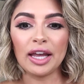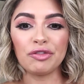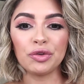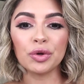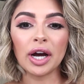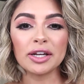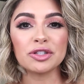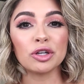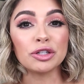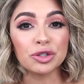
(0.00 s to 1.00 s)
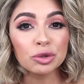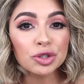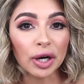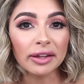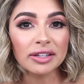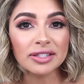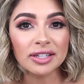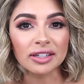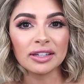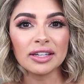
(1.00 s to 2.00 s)
If you guys do try these
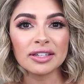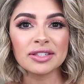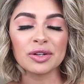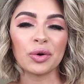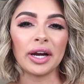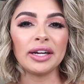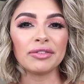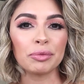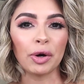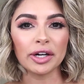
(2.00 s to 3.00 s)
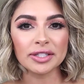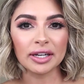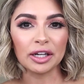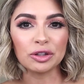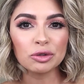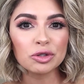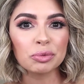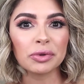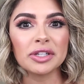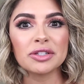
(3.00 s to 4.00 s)
techniques or any of the products that I use,
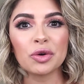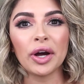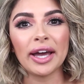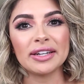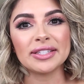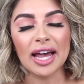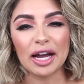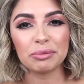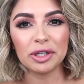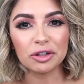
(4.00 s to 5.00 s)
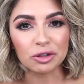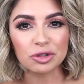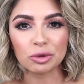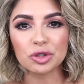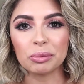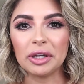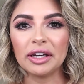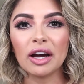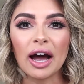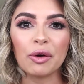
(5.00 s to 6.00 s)
please go ahead and tag me in your social
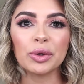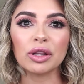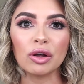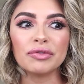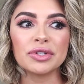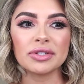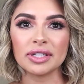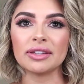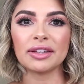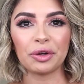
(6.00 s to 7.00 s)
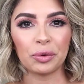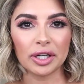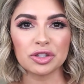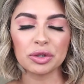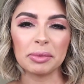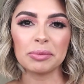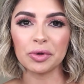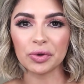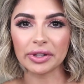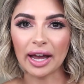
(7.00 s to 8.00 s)
media. I would love to see that. That would actually make
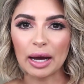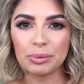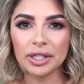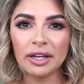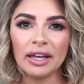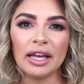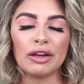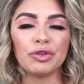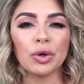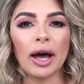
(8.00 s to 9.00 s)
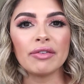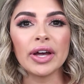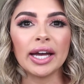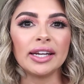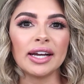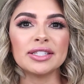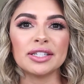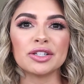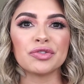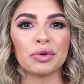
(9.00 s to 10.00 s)
me really happy. If you have any
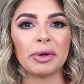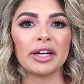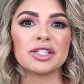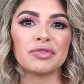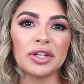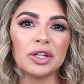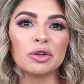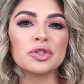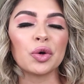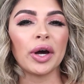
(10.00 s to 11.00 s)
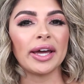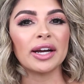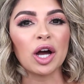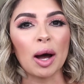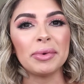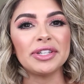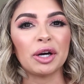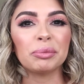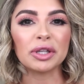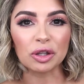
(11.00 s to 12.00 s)
ideas for my next videos, go ahead and comment
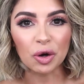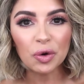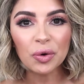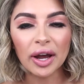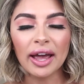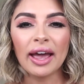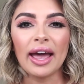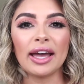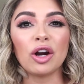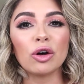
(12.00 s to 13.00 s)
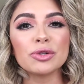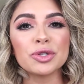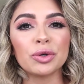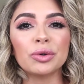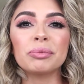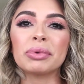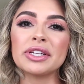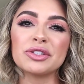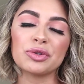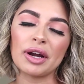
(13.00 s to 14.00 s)
down below. And also,
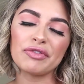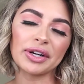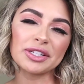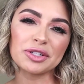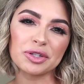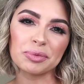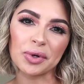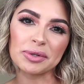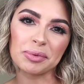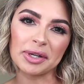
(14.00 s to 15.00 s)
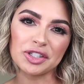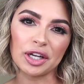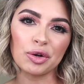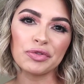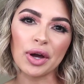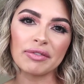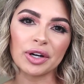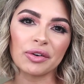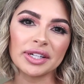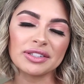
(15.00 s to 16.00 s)
please do not forget to subscribe to my channel if you
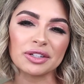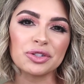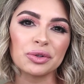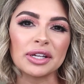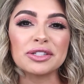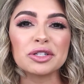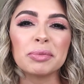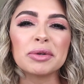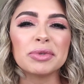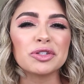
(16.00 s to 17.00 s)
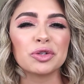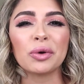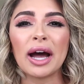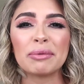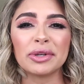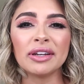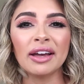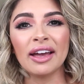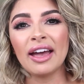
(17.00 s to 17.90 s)
haven't already done so. That does make me so happy.